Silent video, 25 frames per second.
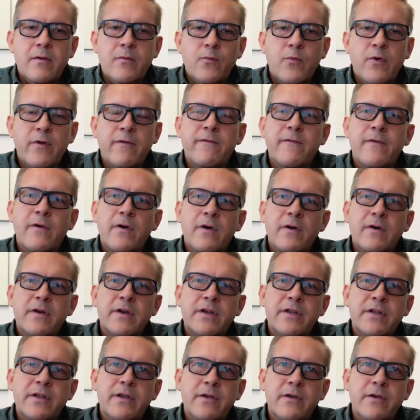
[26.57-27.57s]

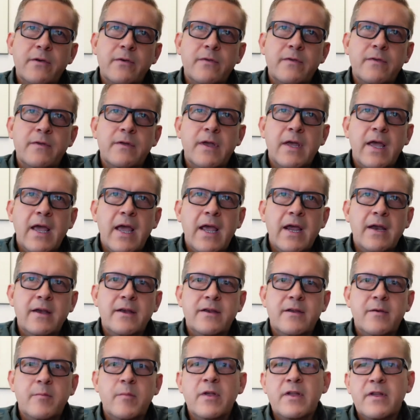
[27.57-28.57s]
referred to a
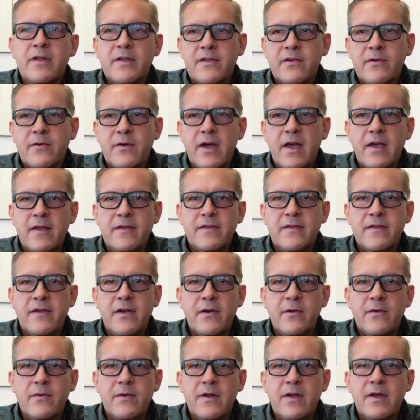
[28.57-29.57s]
demilitarized
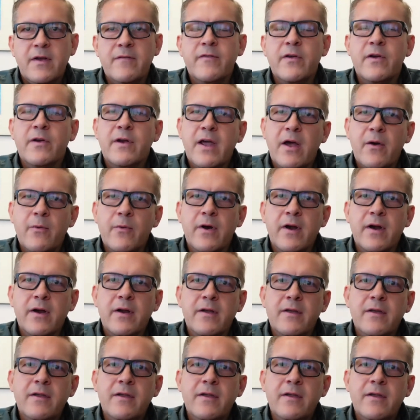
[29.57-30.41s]
zone of your network.